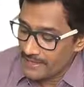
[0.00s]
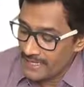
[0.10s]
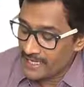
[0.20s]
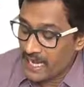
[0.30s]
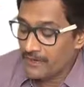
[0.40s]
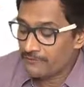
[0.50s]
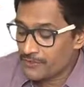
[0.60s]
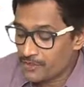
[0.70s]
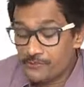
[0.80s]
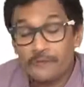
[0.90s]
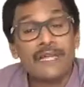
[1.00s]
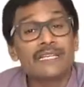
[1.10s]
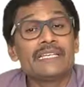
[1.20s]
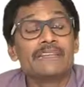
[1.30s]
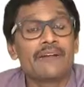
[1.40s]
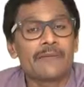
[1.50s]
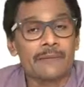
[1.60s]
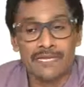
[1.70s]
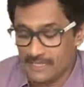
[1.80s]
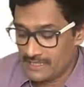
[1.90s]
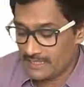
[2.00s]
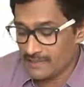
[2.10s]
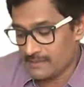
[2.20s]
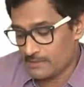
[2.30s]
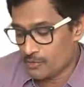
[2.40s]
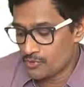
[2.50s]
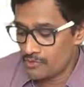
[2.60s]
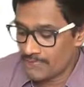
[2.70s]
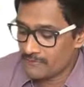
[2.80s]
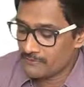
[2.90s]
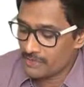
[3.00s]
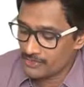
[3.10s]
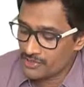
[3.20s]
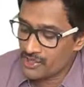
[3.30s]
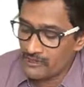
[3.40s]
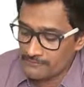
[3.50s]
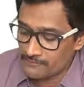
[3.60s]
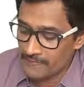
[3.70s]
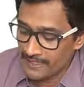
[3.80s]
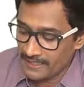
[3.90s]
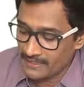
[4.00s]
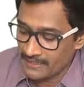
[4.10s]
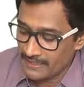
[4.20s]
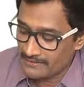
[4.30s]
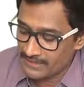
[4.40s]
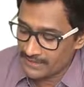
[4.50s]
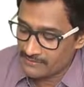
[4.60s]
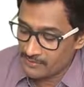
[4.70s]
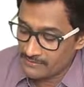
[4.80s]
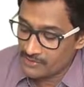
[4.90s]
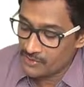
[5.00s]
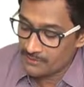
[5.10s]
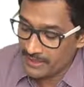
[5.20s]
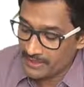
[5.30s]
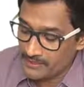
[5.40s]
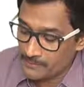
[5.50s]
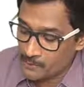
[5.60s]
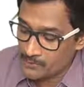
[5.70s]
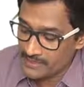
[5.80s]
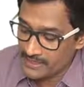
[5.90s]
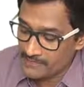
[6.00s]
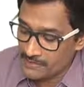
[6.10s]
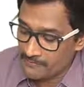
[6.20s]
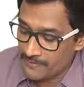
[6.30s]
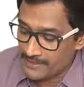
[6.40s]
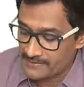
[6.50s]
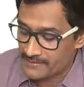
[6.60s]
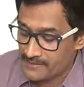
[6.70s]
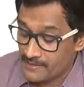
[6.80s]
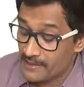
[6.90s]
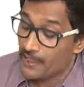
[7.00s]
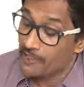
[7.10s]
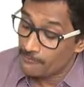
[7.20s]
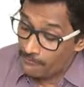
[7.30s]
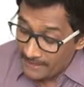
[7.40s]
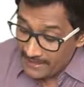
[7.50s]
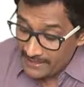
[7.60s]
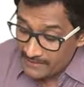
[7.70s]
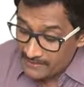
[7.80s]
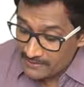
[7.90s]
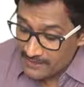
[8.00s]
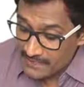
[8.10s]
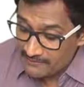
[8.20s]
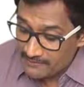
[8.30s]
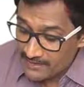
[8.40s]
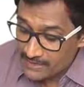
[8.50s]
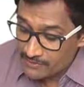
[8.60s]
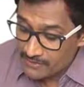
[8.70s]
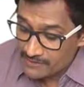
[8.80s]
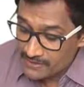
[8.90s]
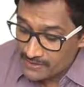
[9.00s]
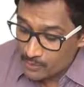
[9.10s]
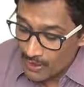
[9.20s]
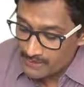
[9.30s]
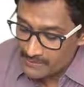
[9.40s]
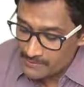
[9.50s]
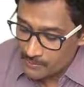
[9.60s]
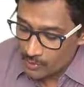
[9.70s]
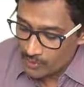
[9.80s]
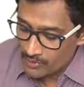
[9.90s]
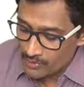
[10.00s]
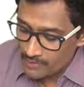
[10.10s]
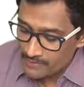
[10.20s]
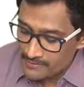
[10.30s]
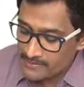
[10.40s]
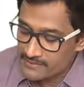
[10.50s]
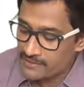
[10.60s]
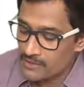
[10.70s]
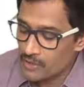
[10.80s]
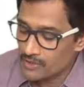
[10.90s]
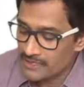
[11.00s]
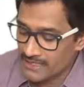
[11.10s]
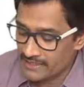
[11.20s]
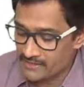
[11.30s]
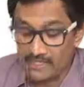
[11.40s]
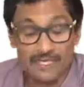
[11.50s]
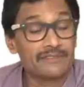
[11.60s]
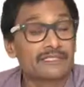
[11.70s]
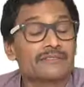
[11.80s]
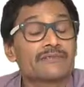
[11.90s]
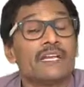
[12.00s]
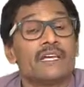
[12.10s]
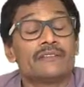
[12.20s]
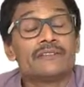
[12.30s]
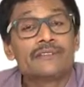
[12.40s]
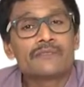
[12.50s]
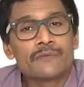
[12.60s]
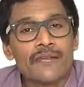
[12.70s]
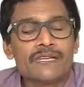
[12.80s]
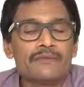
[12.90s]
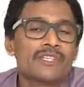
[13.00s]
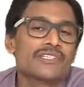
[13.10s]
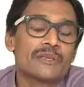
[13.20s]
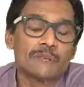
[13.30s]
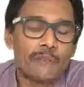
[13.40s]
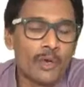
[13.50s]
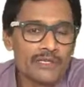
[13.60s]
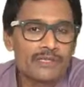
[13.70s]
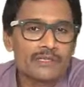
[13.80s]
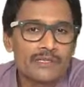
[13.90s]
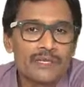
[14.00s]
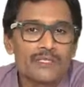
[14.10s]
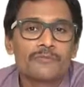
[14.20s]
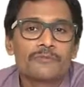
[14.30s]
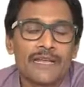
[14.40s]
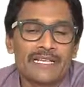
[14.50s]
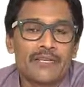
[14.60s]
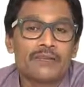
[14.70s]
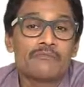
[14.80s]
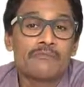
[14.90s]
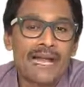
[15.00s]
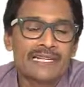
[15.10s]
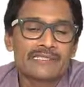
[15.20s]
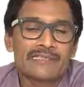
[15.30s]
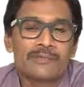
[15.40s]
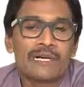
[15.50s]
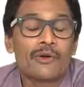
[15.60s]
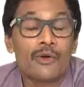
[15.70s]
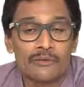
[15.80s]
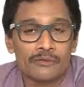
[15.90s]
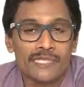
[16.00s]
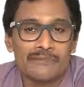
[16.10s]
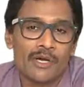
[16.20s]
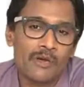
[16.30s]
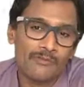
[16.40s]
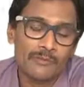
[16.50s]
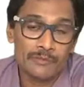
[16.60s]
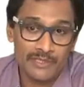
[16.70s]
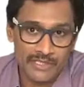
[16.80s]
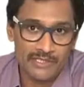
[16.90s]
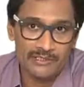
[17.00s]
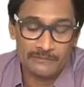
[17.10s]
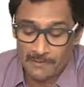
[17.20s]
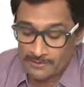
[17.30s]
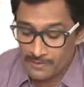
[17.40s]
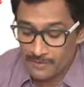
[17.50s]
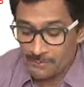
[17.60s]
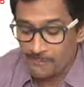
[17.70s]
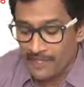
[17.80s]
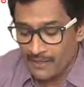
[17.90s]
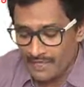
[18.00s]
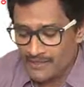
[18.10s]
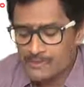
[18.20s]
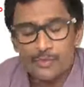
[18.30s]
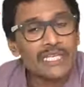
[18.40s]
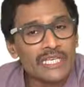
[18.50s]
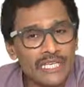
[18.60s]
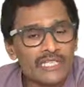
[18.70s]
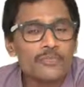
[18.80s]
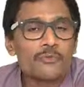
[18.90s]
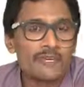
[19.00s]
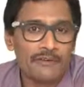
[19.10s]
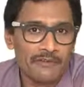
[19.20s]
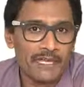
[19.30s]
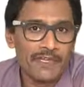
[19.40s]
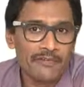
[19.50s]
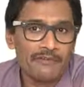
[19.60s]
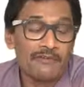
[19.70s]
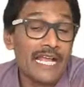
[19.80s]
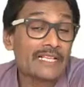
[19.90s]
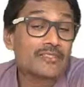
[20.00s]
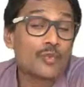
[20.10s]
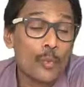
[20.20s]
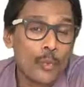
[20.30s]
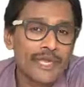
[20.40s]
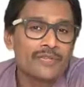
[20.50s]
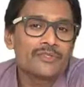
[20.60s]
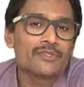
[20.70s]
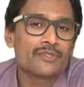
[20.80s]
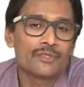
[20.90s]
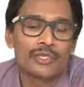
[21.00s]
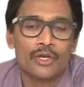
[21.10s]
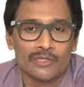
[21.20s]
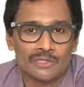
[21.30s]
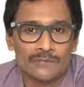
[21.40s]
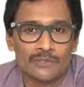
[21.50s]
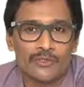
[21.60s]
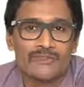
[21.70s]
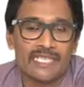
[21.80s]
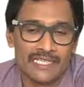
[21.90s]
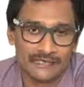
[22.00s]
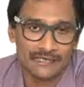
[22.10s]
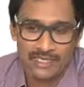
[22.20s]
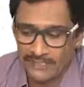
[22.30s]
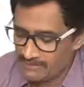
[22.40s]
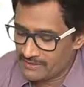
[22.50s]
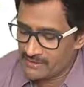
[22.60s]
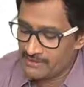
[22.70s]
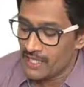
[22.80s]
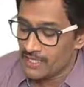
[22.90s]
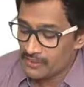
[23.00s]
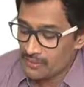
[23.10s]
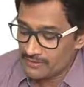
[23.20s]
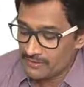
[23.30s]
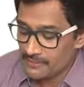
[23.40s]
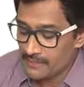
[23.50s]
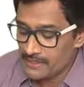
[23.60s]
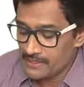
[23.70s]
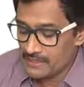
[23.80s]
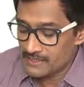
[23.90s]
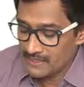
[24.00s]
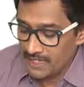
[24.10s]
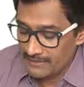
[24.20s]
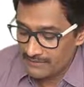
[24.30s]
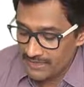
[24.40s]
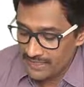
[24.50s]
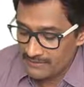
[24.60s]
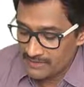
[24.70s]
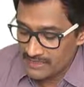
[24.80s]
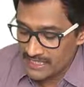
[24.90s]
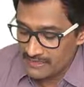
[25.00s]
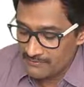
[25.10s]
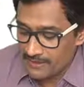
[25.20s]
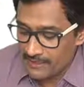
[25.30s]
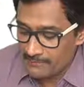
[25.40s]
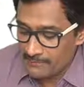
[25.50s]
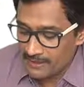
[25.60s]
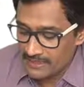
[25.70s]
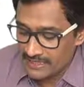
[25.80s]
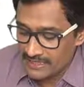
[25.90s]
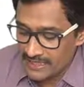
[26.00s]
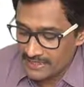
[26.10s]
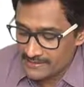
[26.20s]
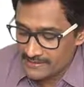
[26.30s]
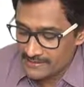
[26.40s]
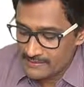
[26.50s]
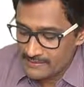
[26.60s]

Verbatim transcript: And after you find dy by dx, suppose you get a function, after finding derivative of this, you may get, suppose, six of x. Find the derivative of this once more. This is called second derivative. This is very much important to find out maxima or minima of a particular function. Hence, we need to be aware of as to when to do the concept of second derivative. So if the first derivative is dy by dx,